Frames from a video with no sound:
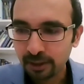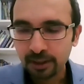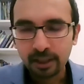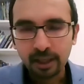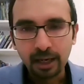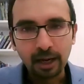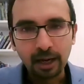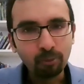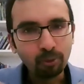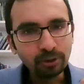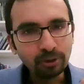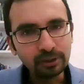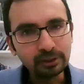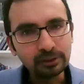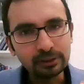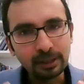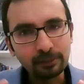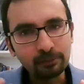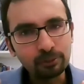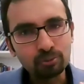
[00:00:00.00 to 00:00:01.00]
I
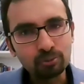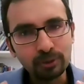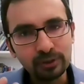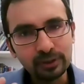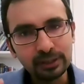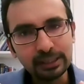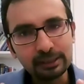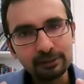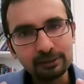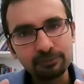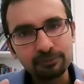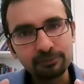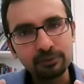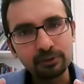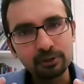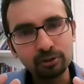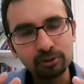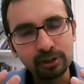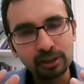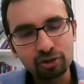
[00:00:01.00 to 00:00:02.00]
was wondering if
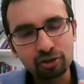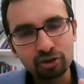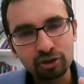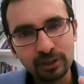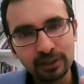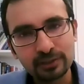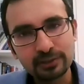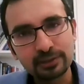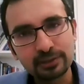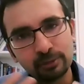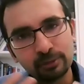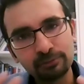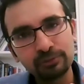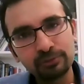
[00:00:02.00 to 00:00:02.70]
you can share some of